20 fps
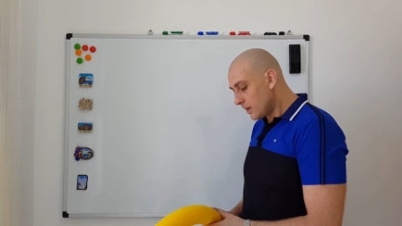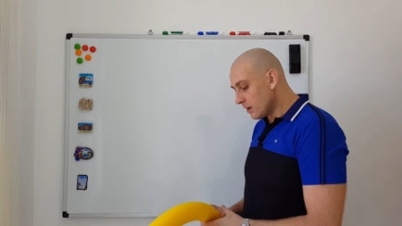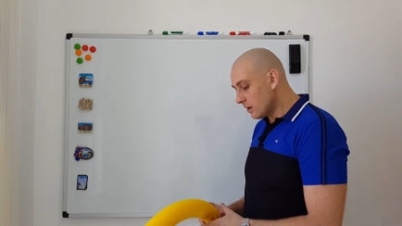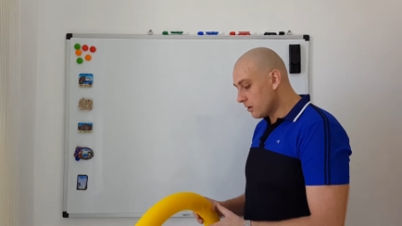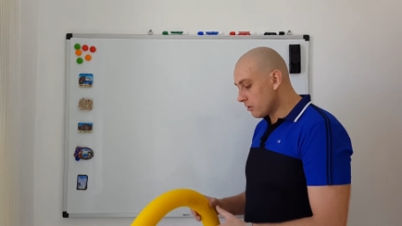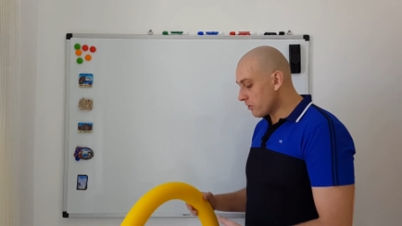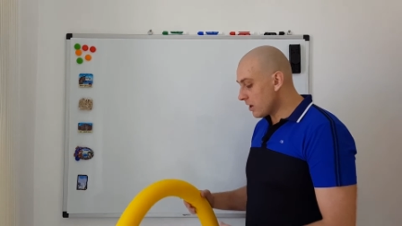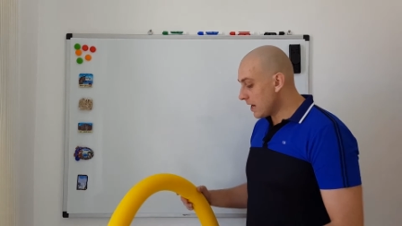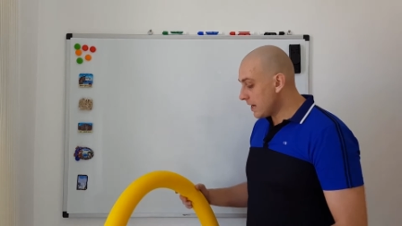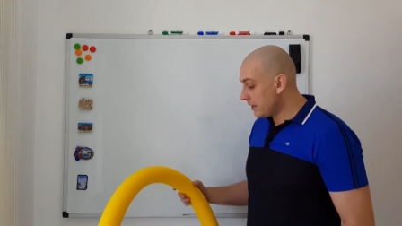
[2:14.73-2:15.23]

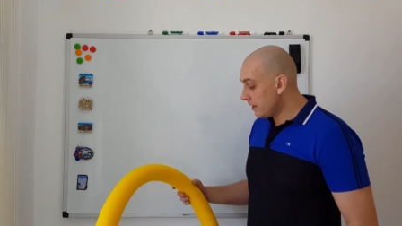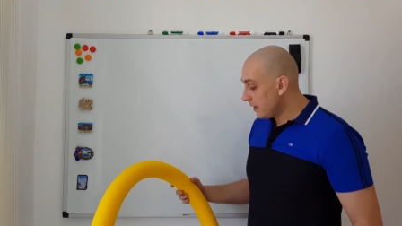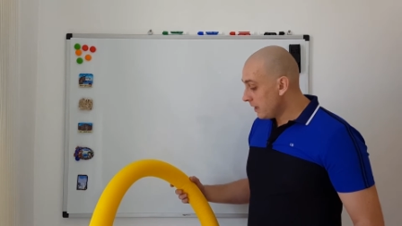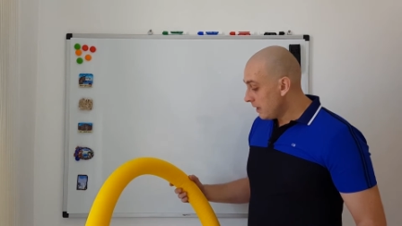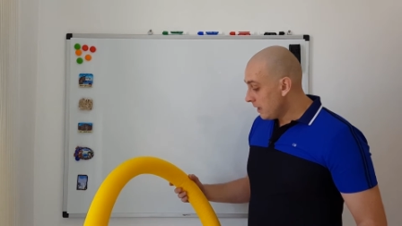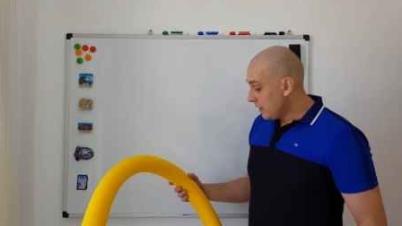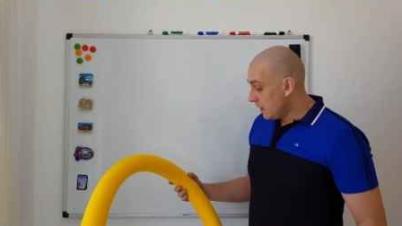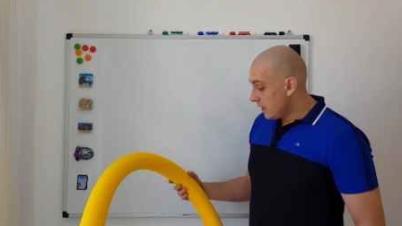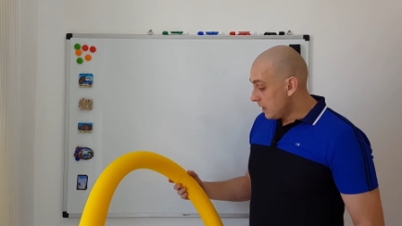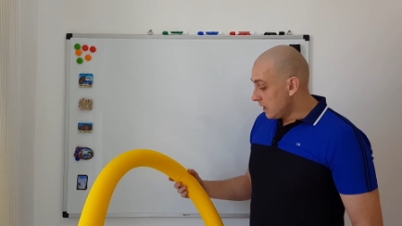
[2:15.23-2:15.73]
All right.
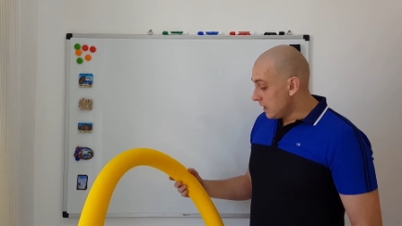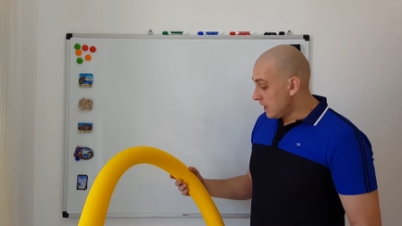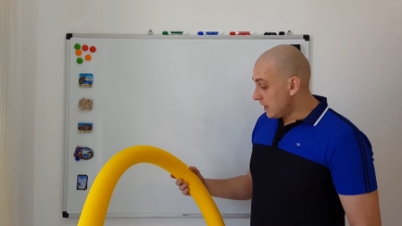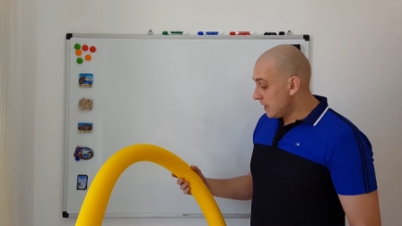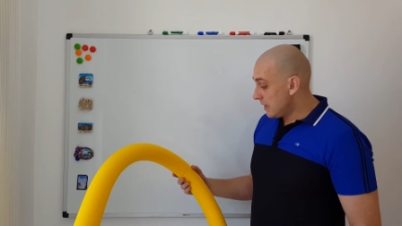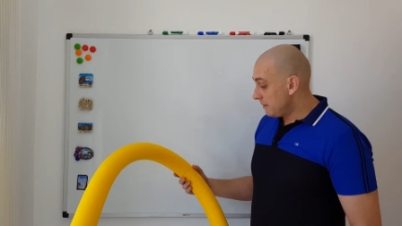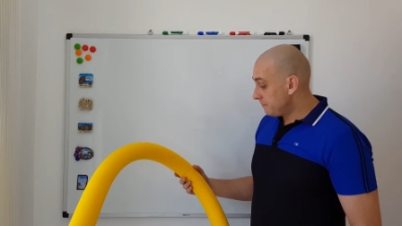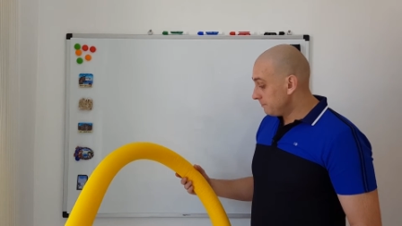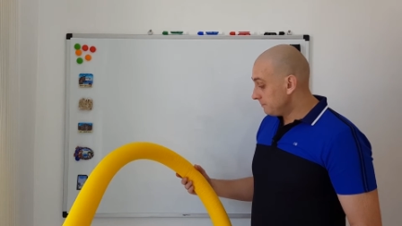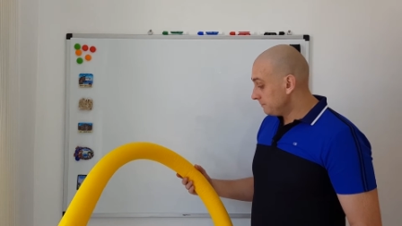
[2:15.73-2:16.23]

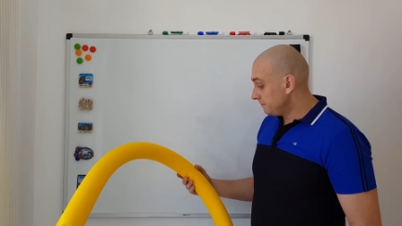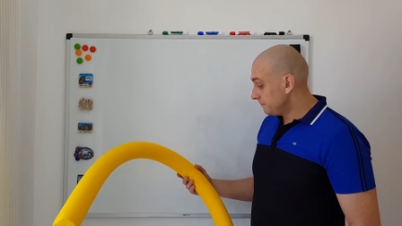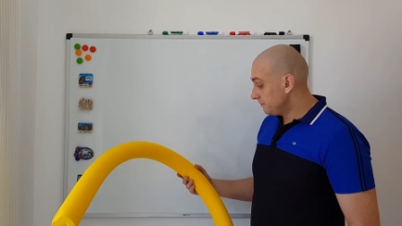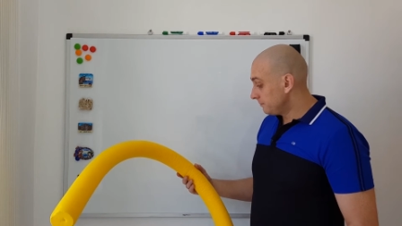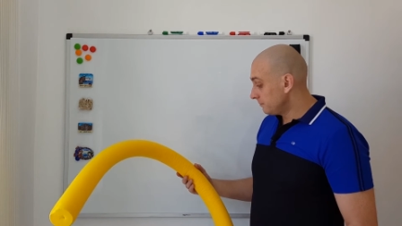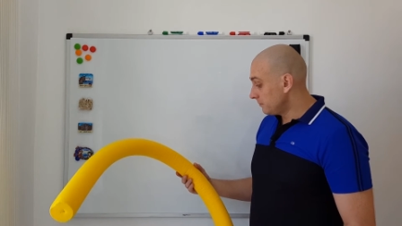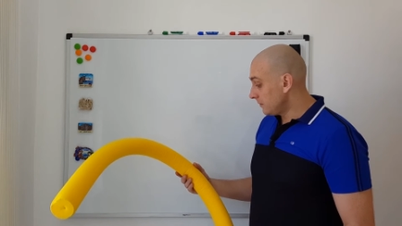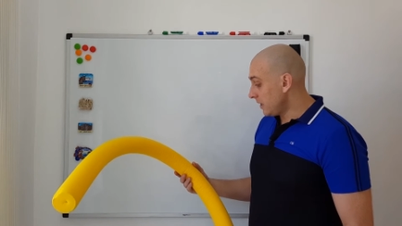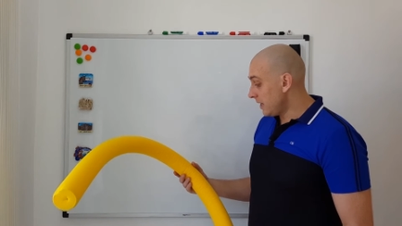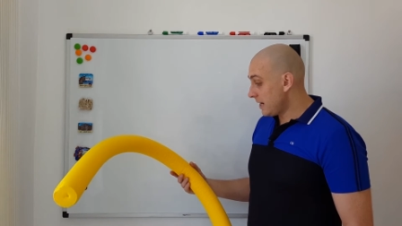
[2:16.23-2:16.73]

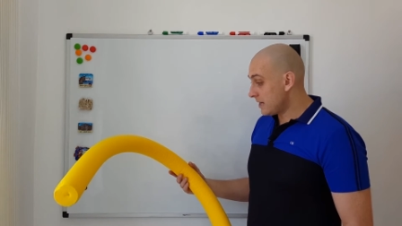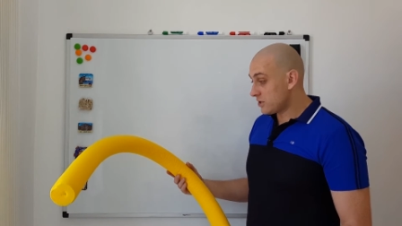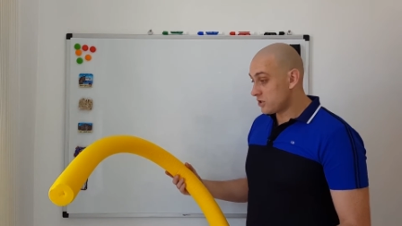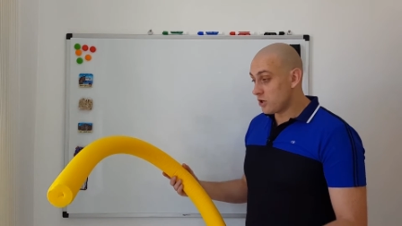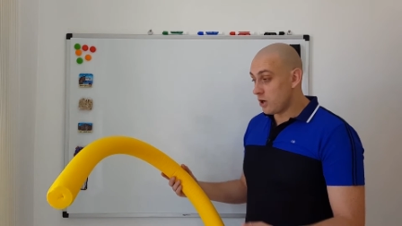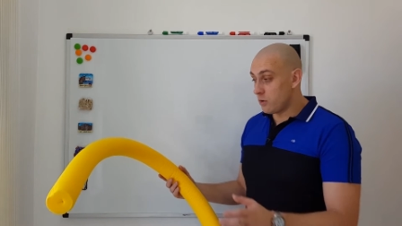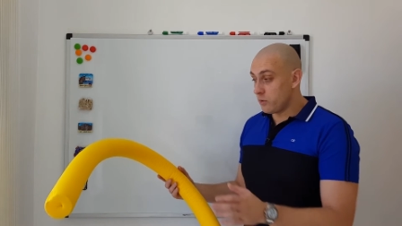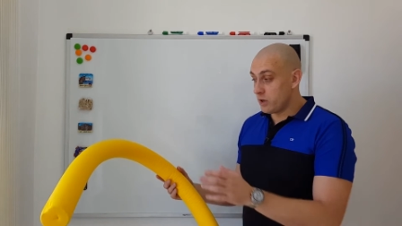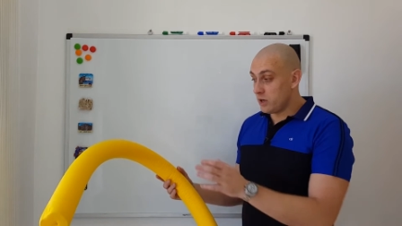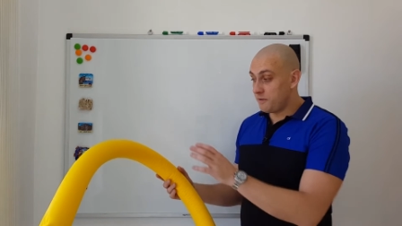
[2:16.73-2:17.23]
Yeah,
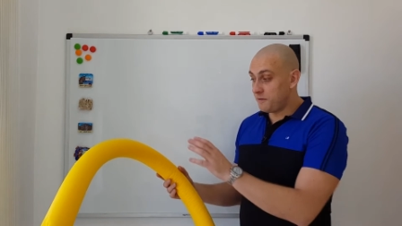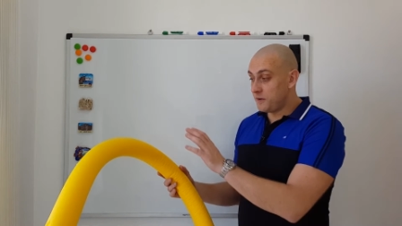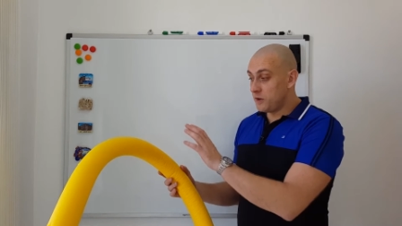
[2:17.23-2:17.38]
so